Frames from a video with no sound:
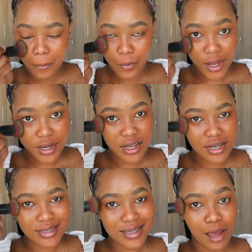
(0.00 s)
but it
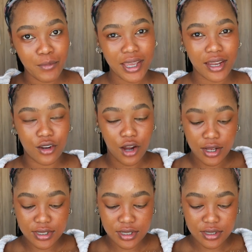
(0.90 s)
is coming at a
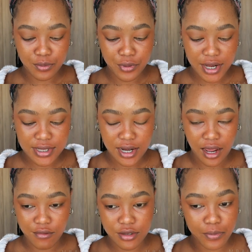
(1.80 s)
cost. It's a price that I
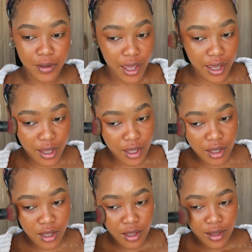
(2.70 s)
have to pay.
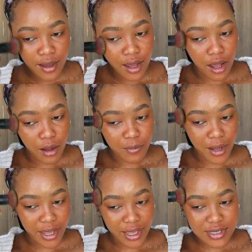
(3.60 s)

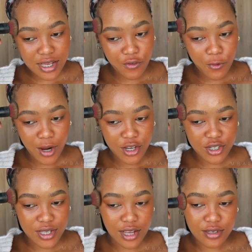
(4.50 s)
I guess everyone
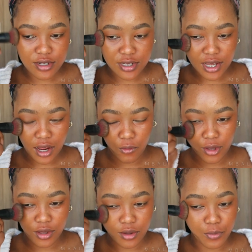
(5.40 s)
just has to decide
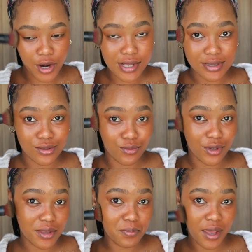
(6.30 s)
whether the price is
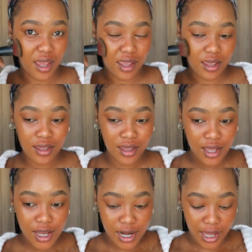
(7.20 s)
worth paying.
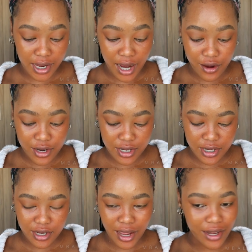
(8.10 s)
Like,
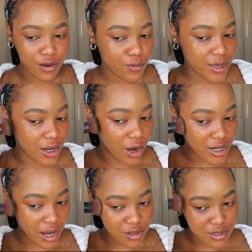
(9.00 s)
currently, I know we're in
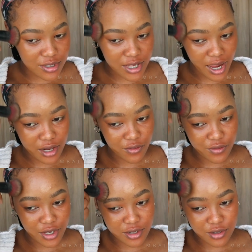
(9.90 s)
lockdown, so it's kind
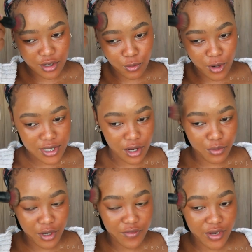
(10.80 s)
of, it works
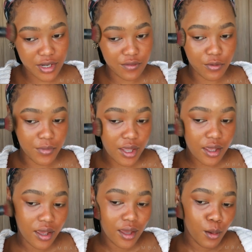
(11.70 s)
out perfectly for
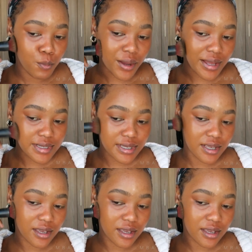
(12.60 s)
me, but